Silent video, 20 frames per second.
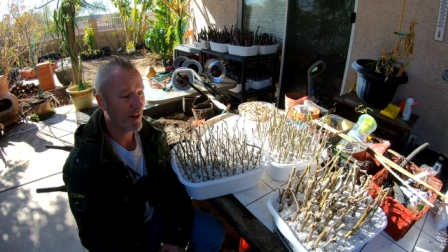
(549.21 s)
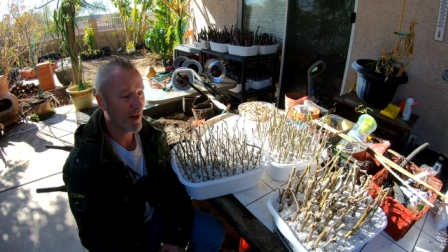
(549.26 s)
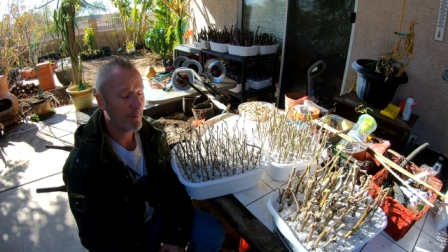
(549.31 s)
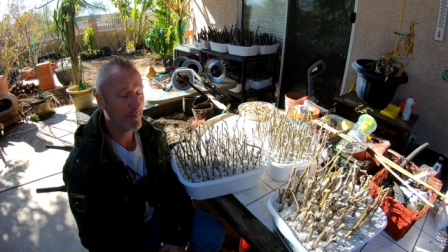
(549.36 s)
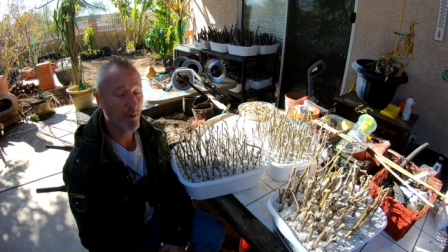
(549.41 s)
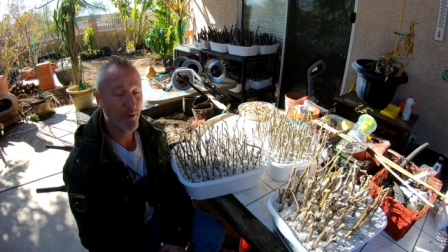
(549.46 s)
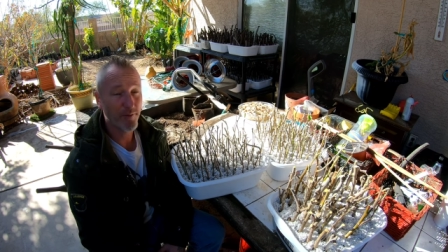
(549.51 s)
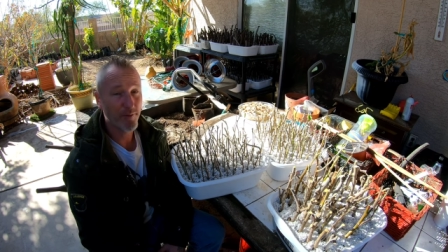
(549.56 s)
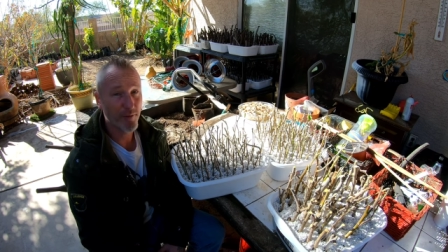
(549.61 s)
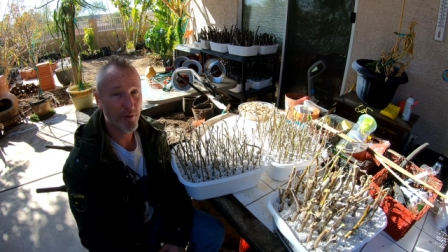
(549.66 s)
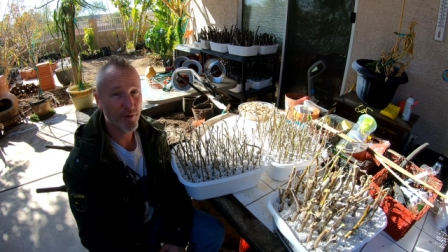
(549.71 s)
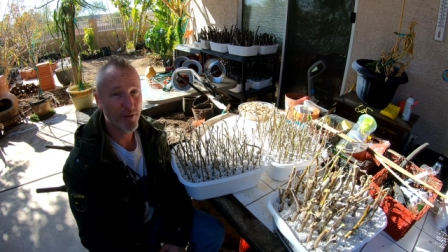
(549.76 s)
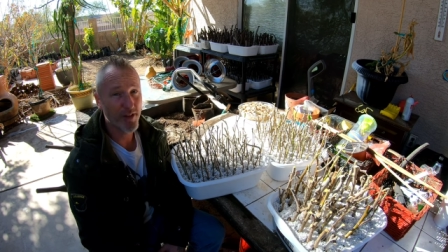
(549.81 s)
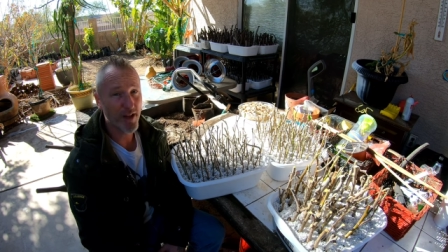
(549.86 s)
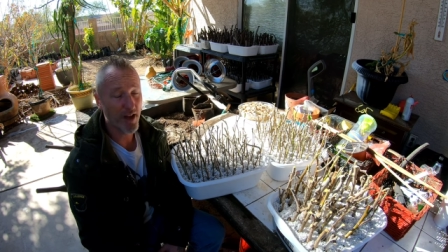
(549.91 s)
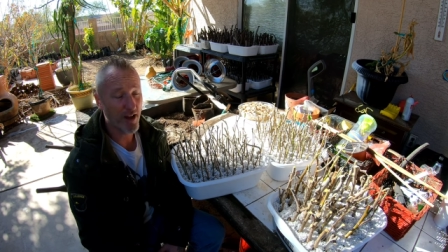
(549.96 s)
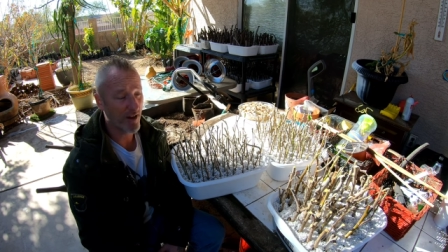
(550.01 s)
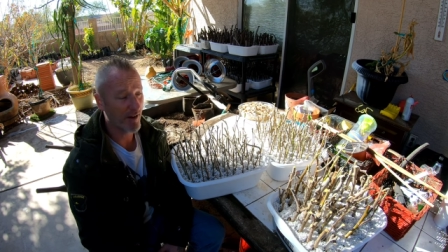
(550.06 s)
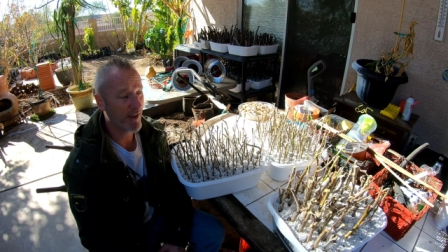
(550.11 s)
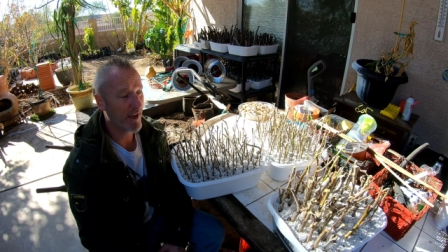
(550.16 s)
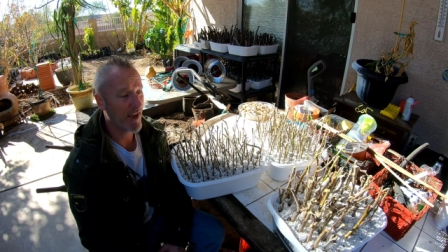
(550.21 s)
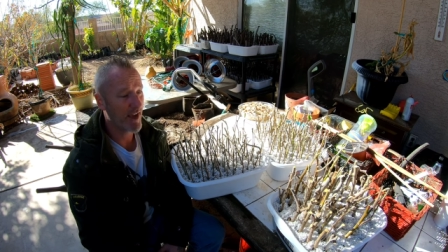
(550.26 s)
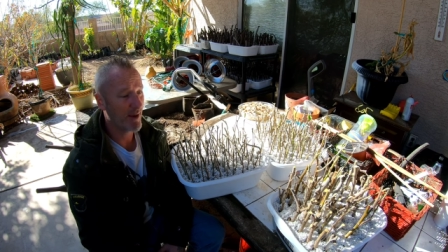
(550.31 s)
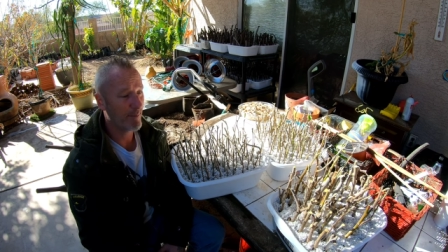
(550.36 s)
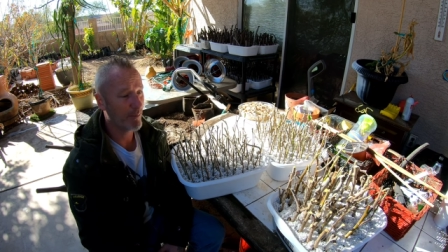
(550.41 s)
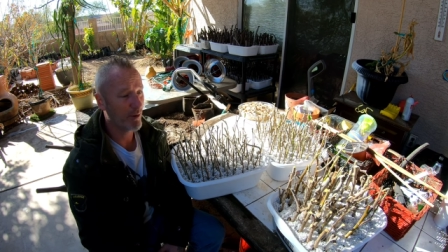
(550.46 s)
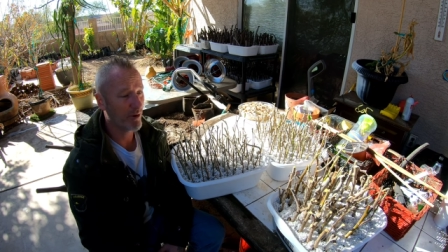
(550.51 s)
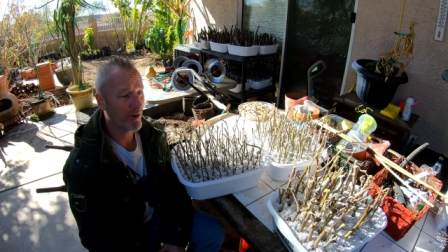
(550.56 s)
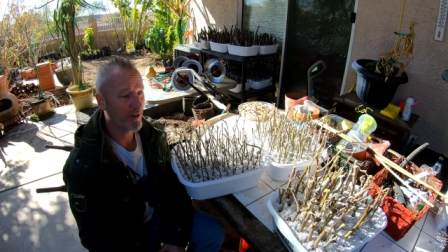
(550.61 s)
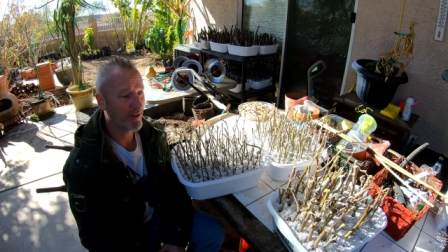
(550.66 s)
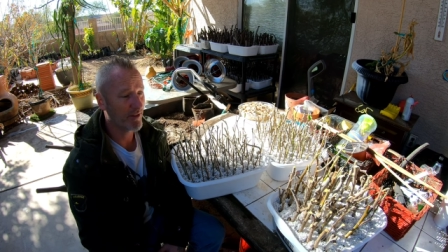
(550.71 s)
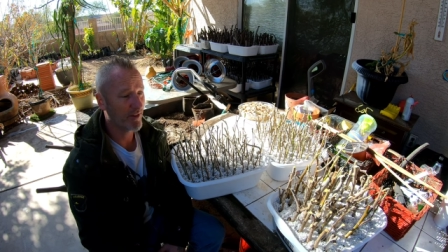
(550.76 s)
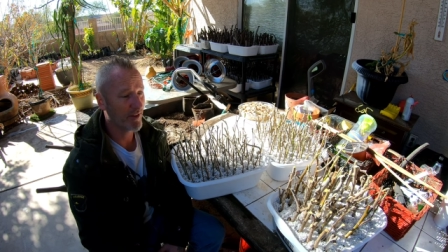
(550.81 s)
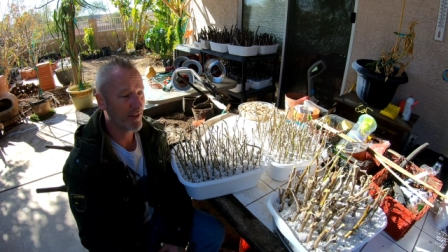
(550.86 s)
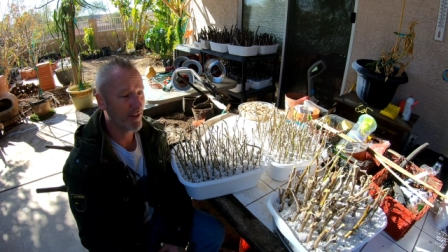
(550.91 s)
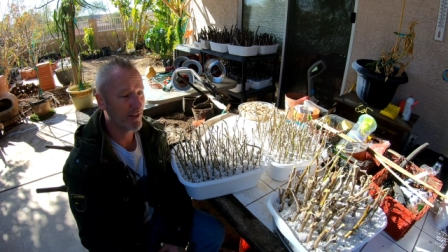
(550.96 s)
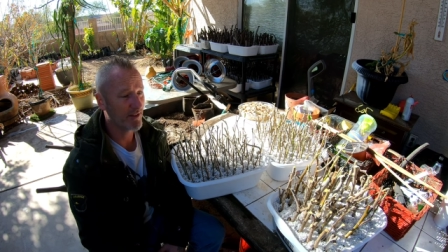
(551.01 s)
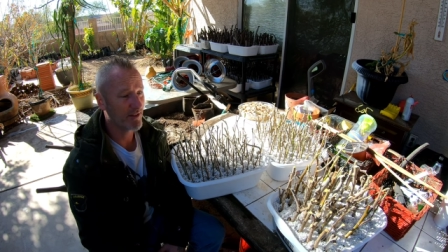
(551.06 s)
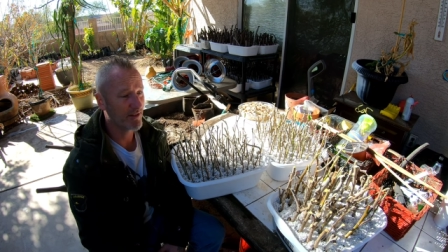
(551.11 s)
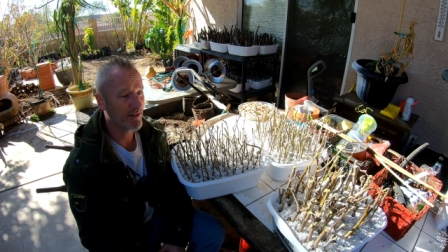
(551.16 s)
I prefer the Anna apple. I
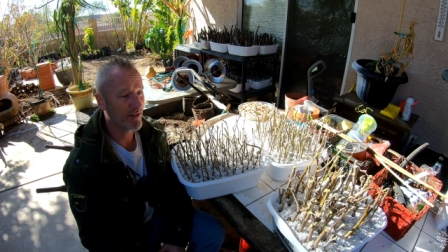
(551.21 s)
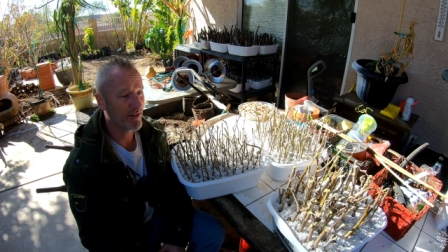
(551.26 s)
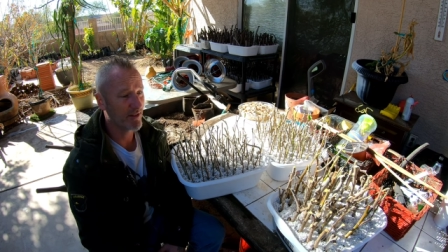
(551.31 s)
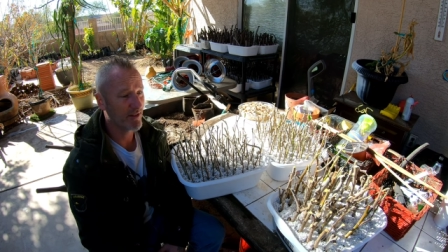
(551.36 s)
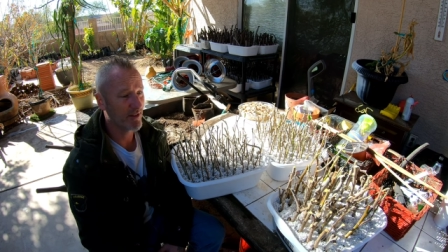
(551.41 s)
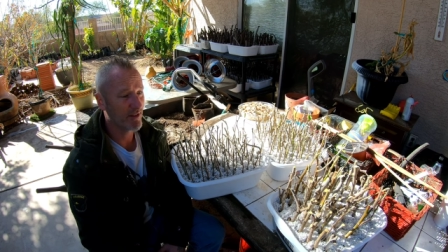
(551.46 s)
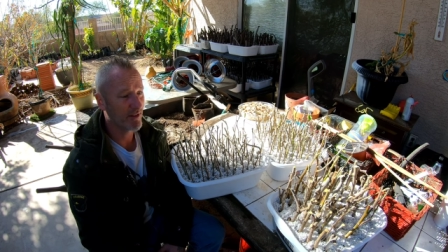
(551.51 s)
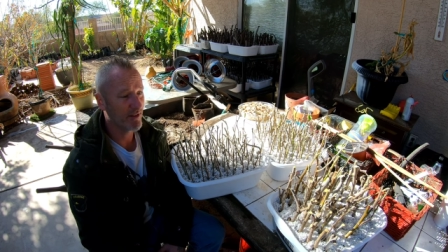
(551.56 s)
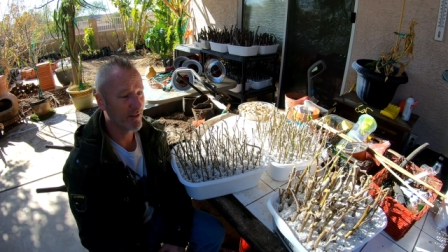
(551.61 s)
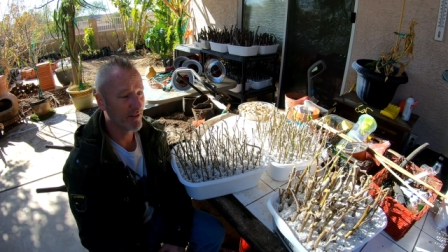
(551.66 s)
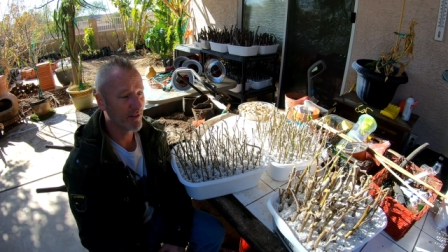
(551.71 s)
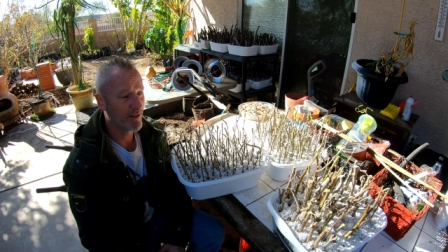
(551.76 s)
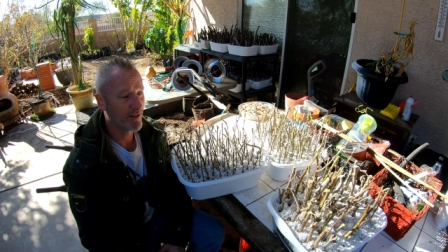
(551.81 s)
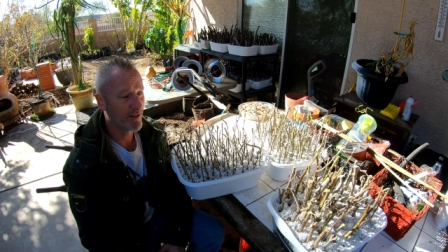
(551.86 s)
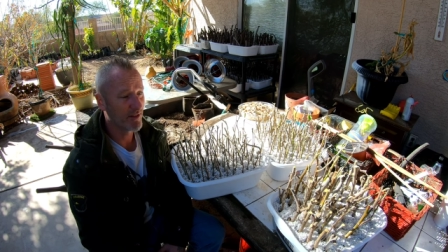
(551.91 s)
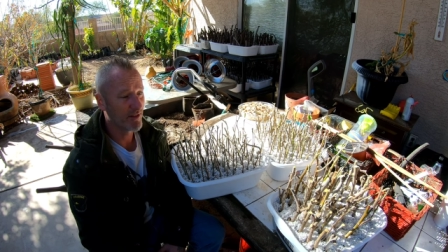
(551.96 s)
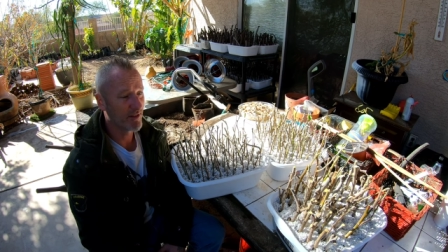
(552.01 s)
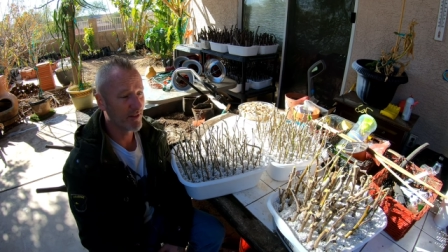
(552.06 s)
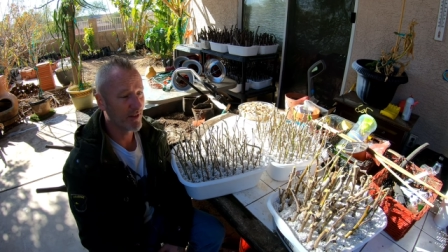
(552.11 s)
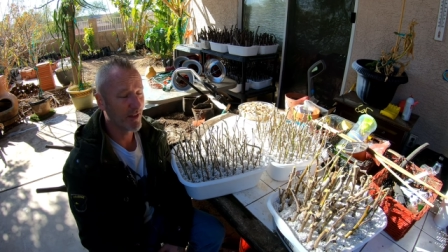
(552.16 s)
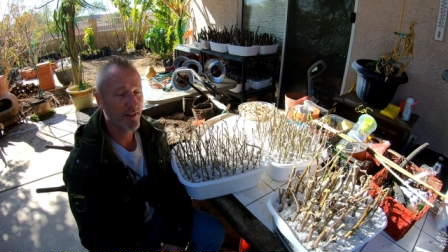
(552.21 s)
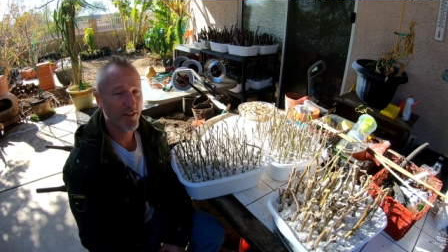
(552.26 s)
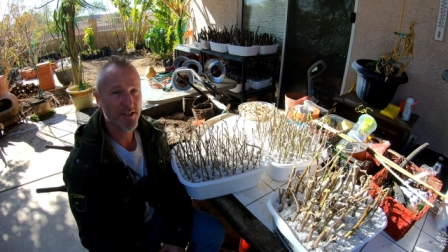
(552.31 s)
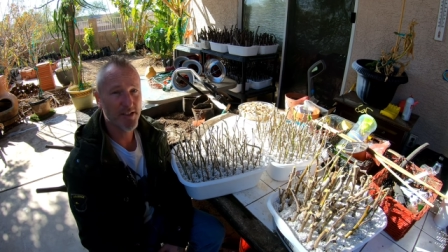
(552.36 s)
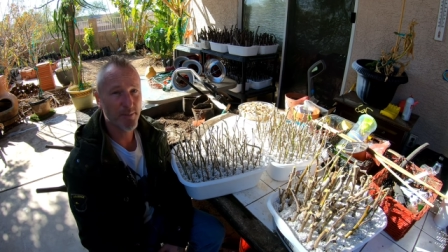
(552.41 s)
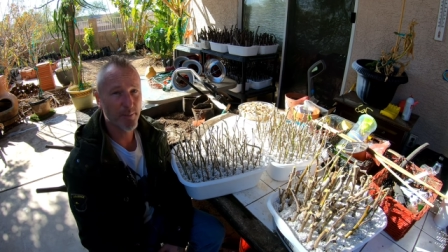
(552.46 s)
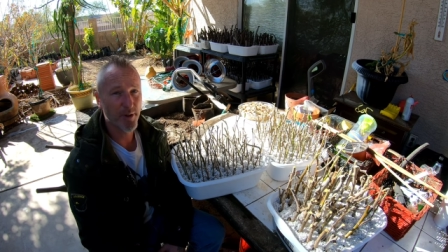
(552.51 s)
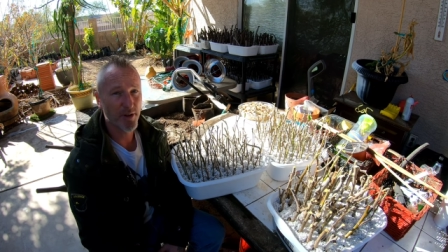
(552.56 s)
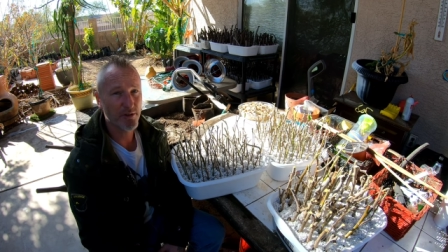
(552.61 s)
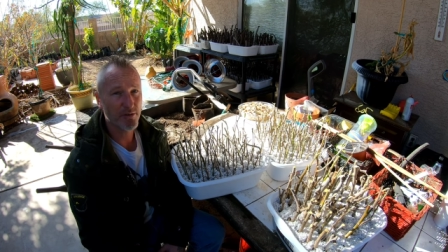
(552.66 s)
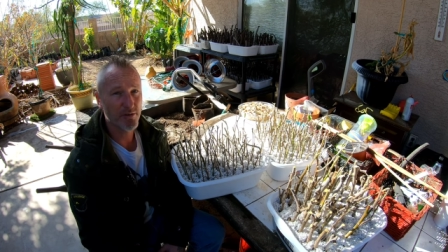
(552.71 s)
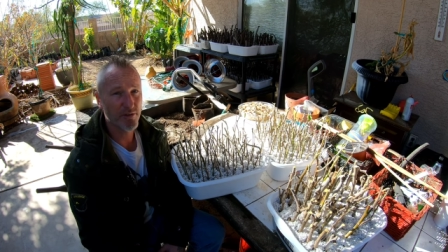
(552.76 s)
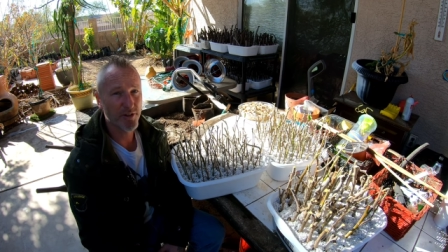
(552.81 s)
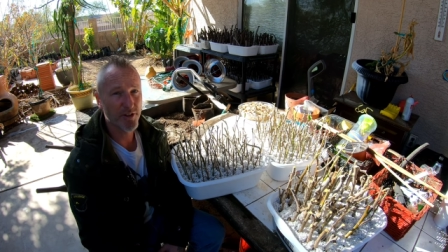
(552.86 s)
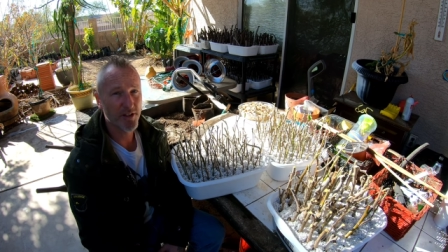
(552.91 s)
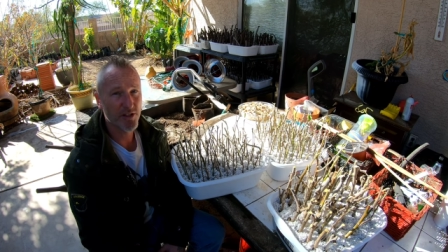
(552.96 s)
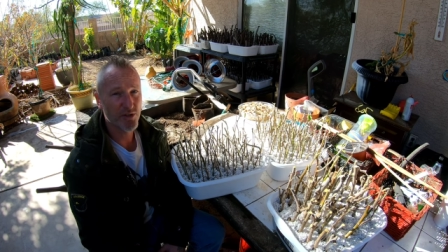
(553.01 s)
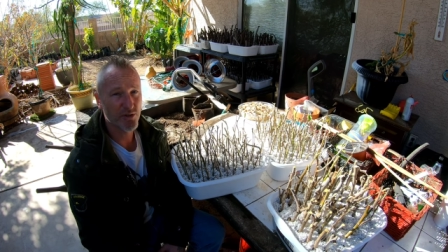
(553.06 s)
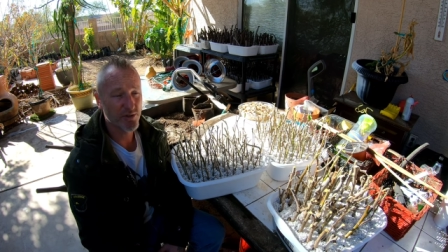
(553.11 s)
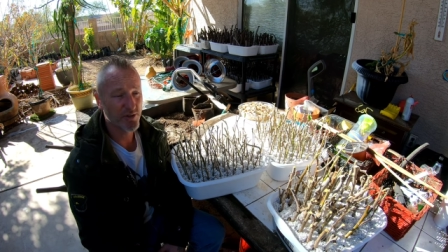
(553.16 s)
think it, uh, I think it's a better
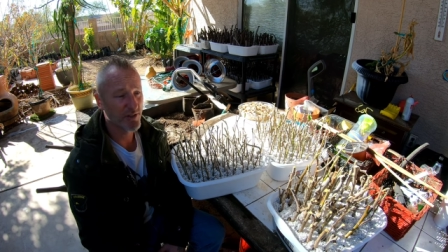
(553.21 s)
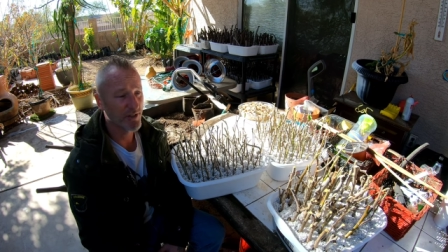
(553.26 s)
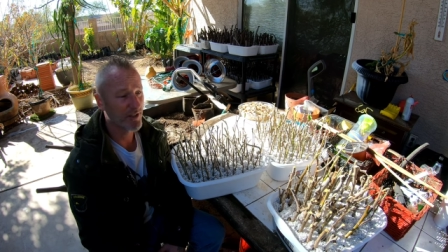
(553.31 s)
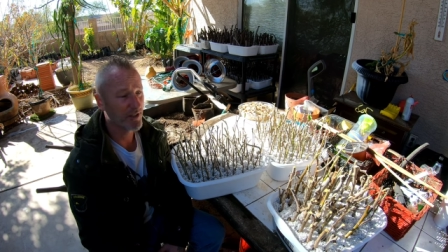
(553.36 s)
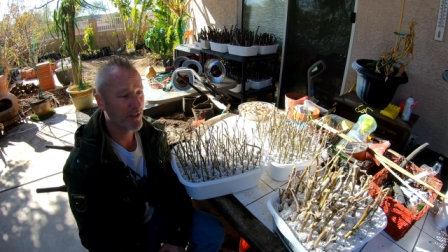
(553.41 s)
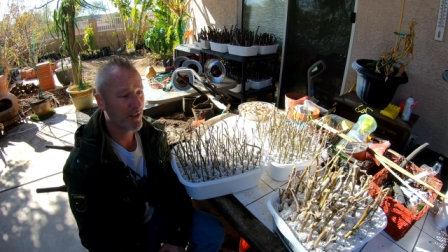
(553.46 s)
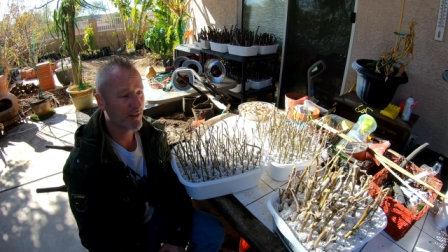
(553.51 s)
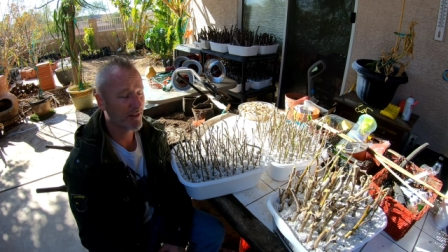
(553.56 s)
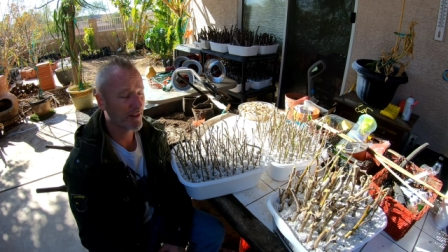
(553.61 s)
looking tree.